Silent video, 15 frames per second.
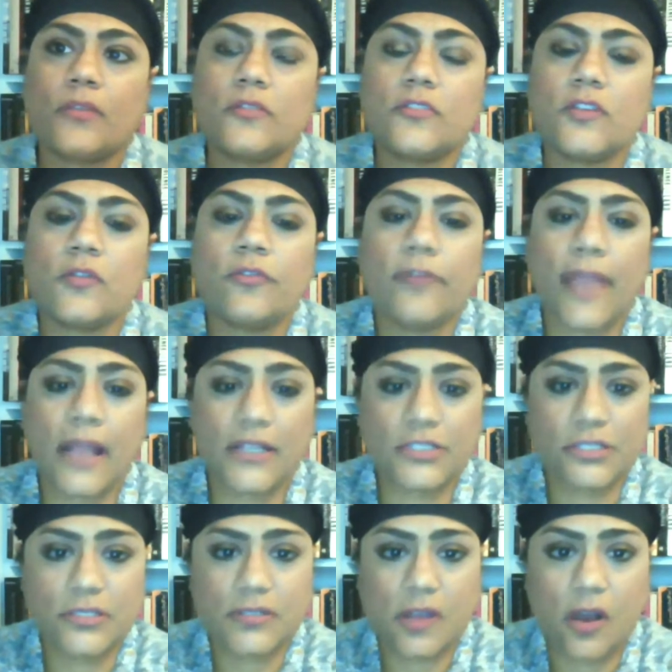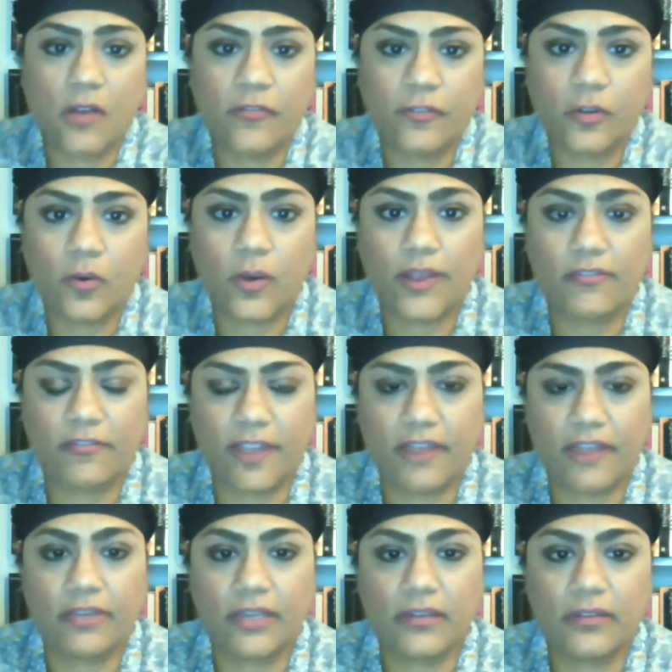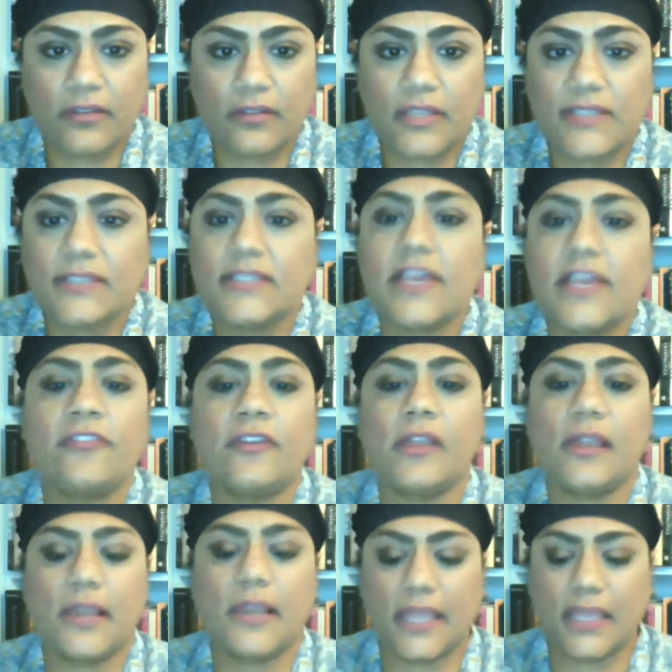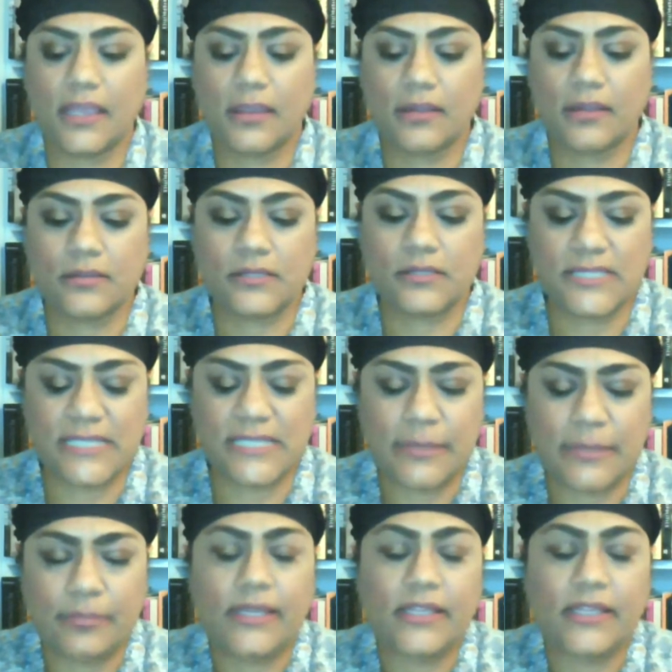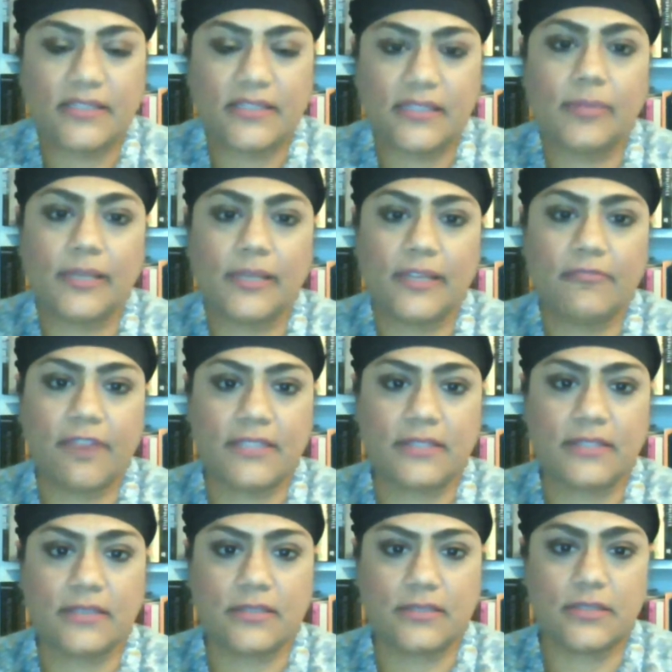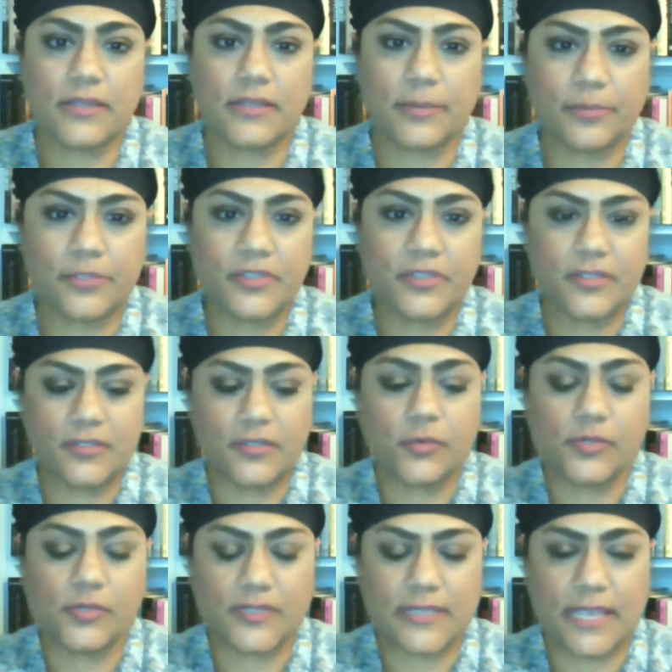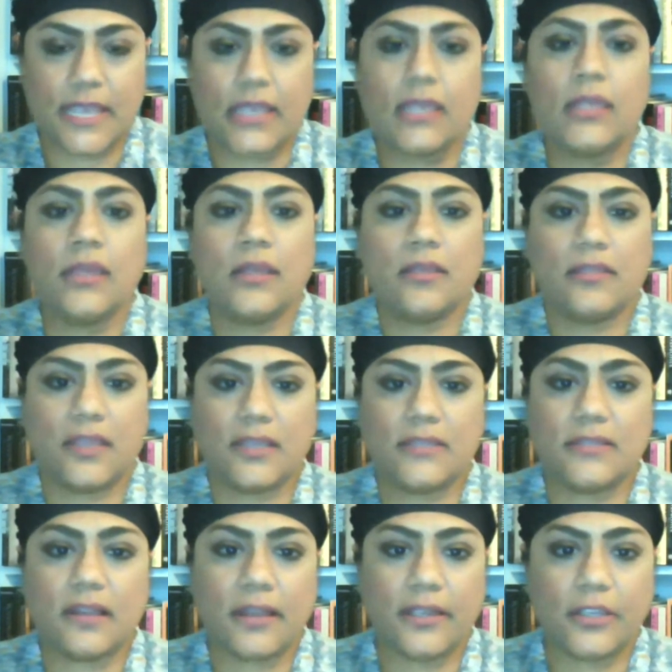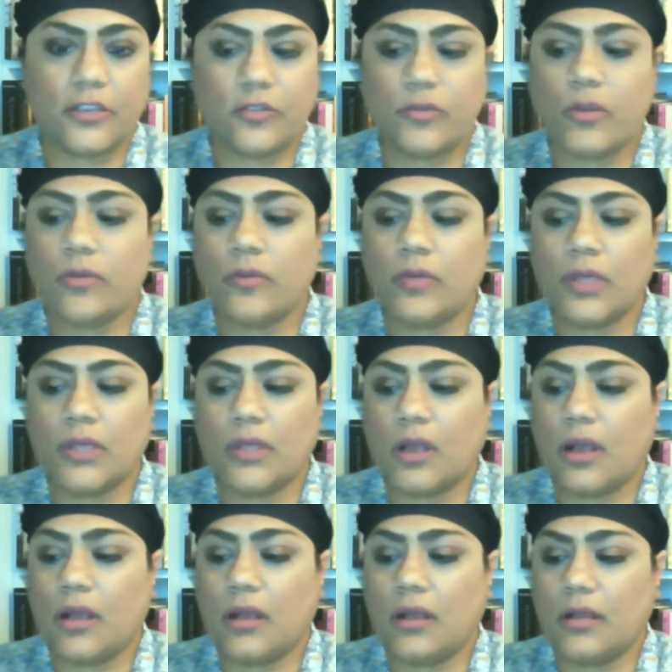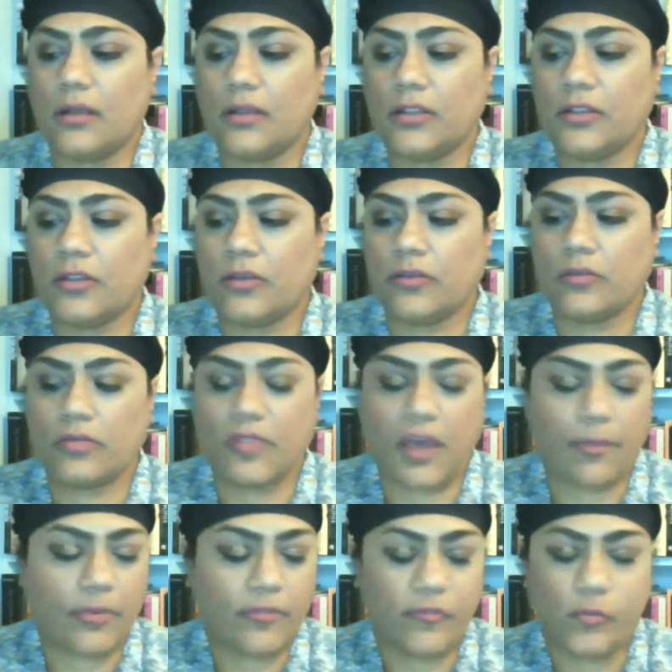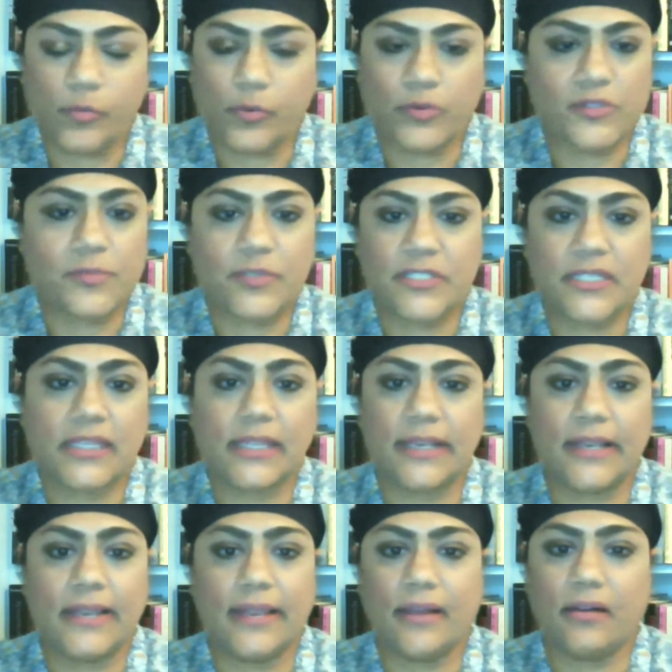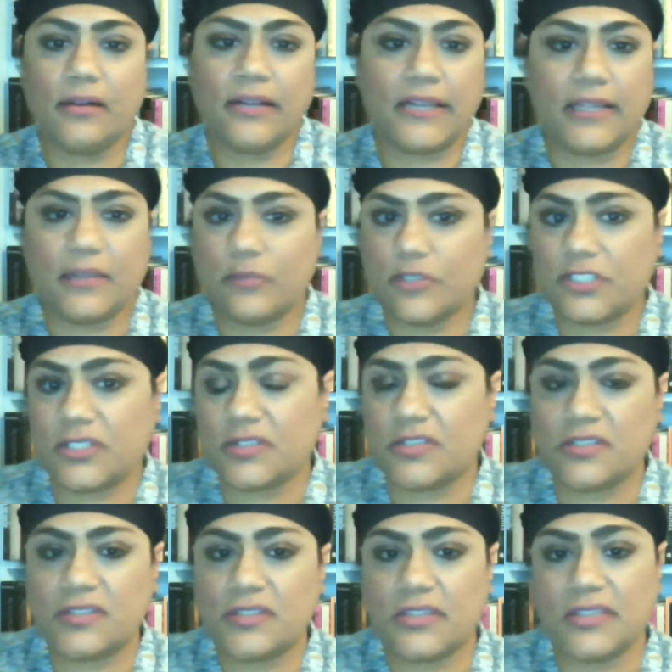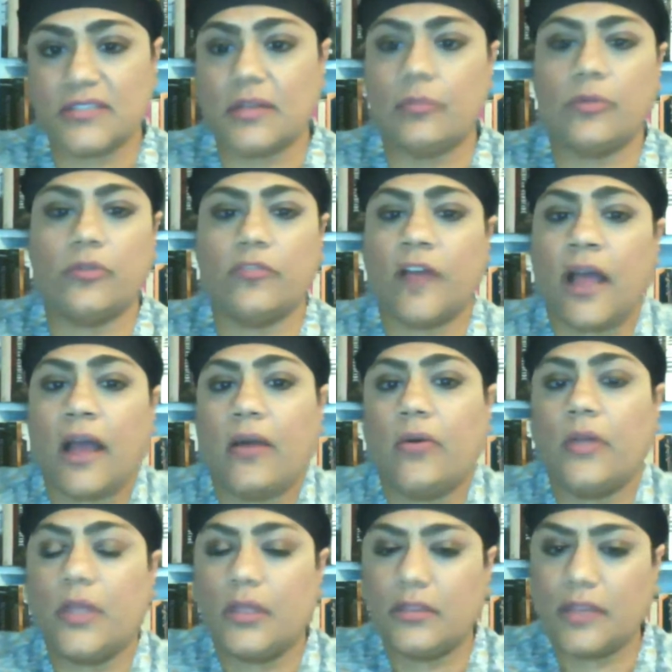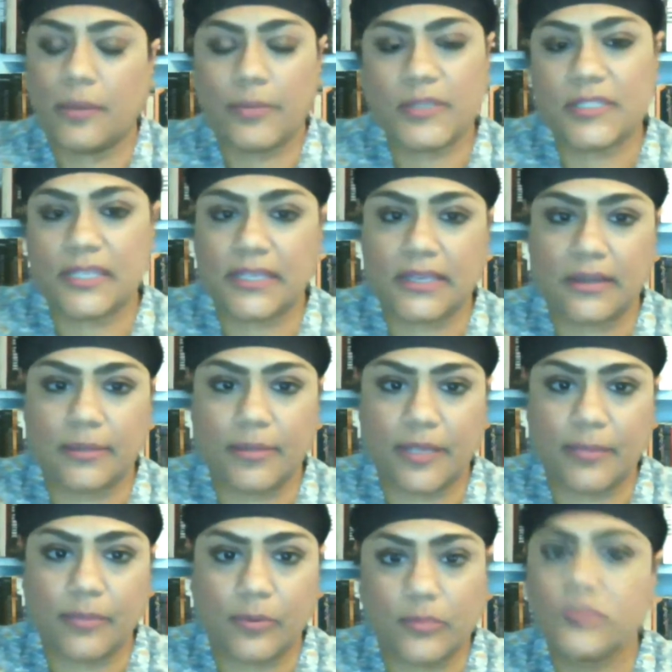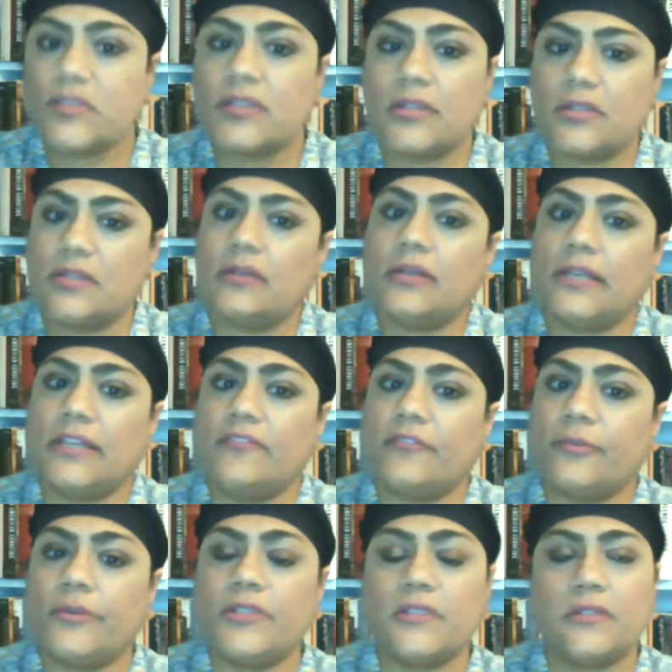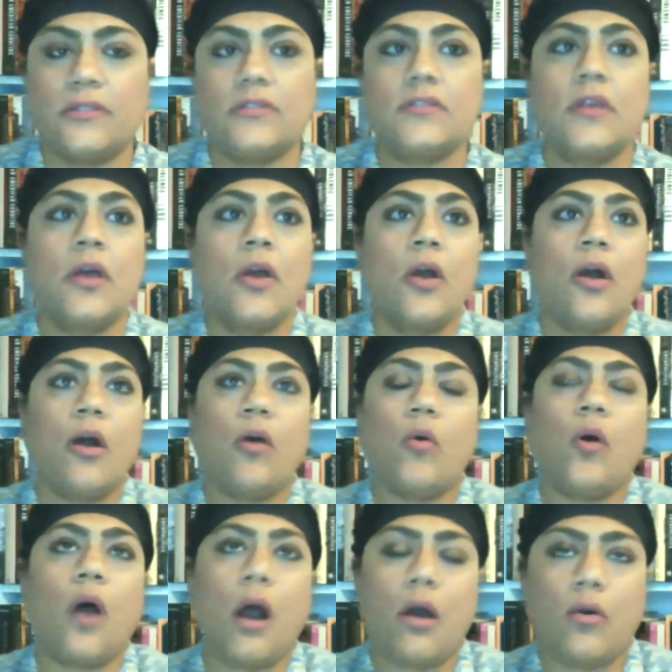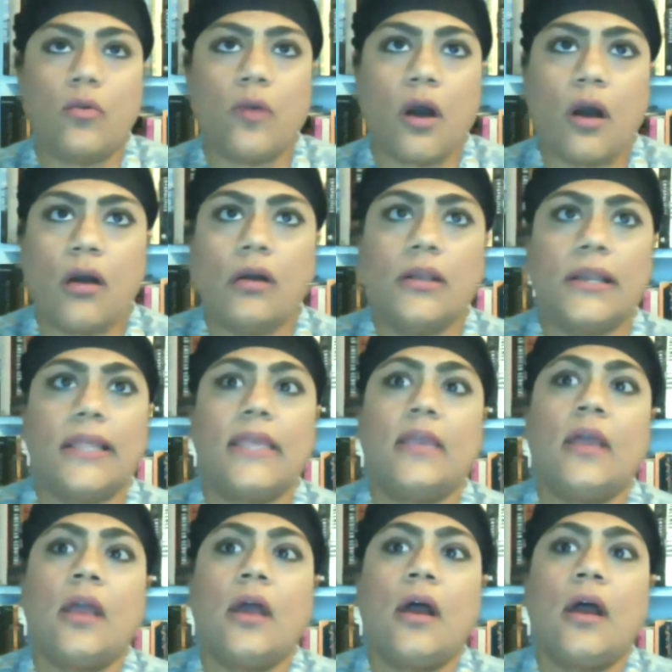so reactions are often quite varied. There's definitely deeply, deeply racist interpreters who will say things like, you know, uh, you know that performer was particularly ugly, which is just an example of how that particular people is ugly, for instance, or are, or are ugly.